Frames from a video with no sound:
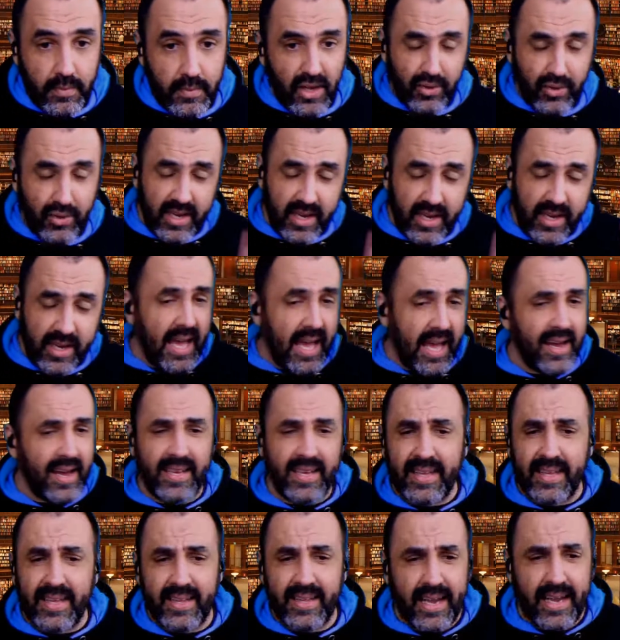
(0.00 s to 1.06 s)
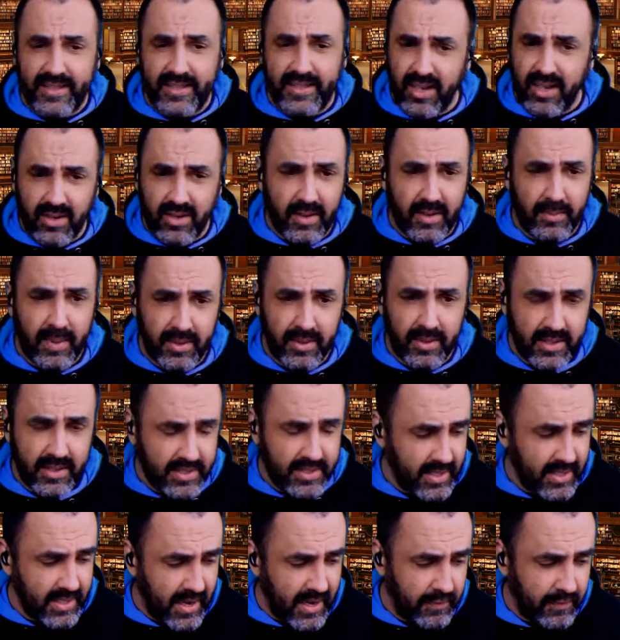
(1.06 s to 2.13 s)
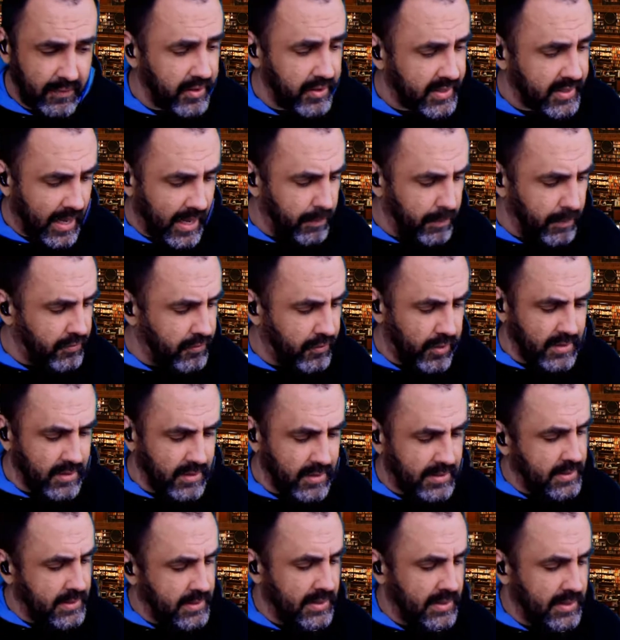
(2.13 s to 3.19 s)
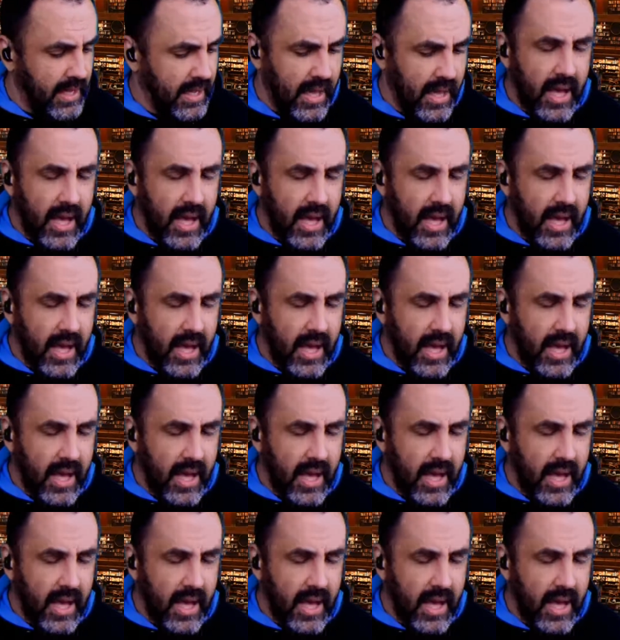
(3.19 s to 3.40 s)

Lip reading: Okay, yeah, and I talk about this every time. For instance,